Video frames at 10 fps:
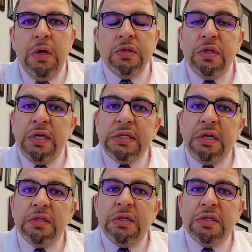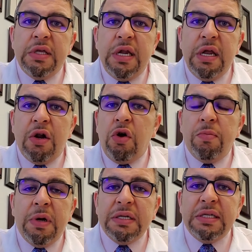So that tells us that not all
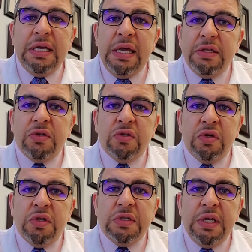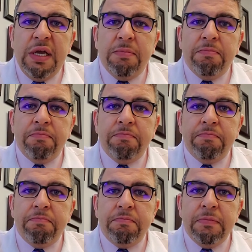prostate cancers are the same.
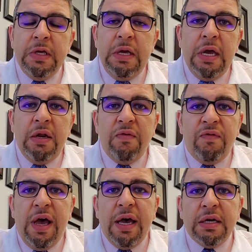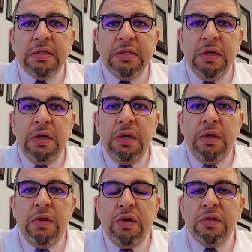And in fact,
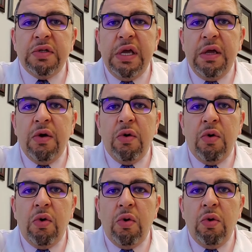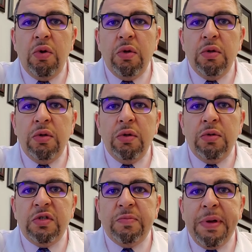there is a whole
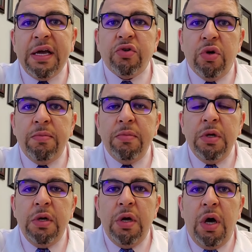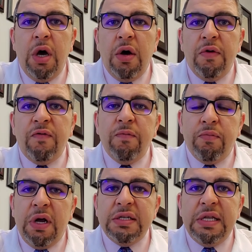spectrum of
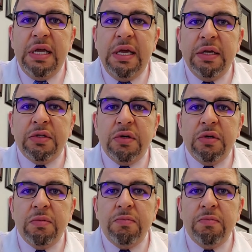prostate cancer,